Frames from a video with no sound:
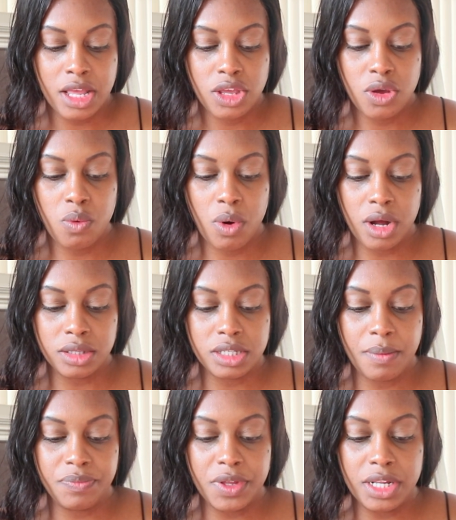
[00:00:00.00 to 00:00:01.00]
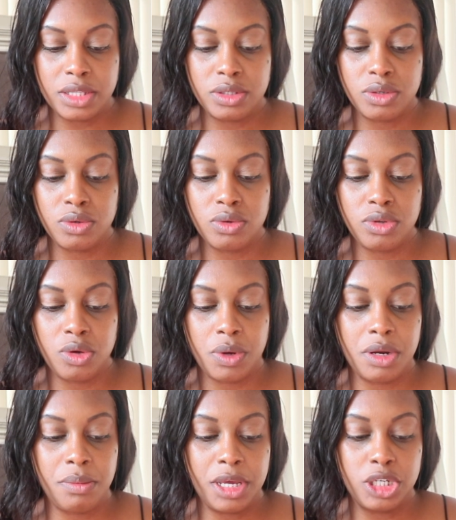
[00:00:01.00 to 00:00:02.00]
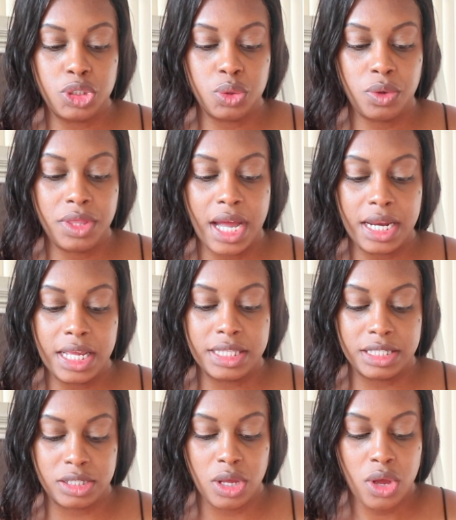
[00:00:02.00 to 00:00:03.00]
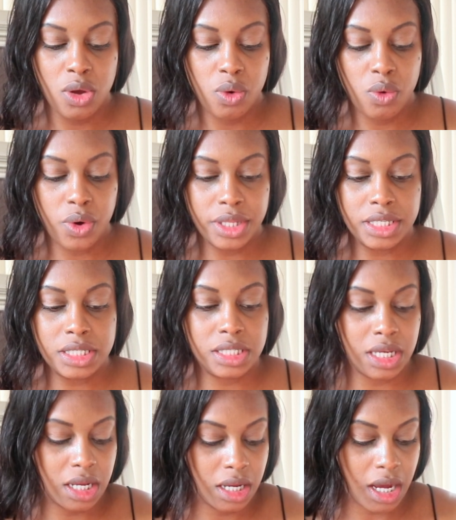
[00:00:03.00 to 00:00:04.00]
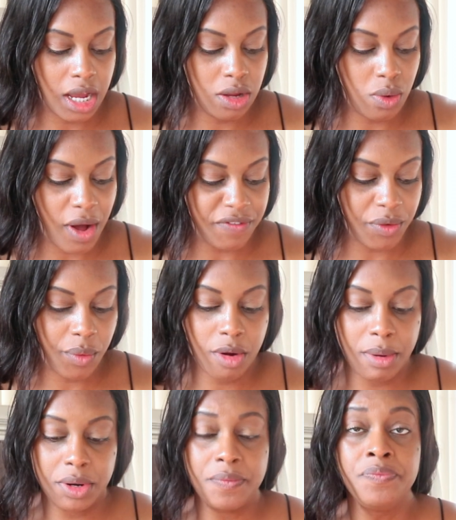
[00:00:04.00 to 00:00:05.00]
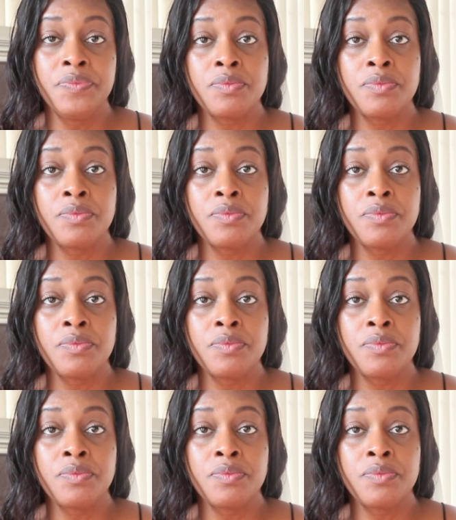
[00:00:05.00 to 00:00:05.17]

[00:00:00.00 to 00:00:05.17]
You want something you want to make sure that it's going to stick and you don't have to worry about it.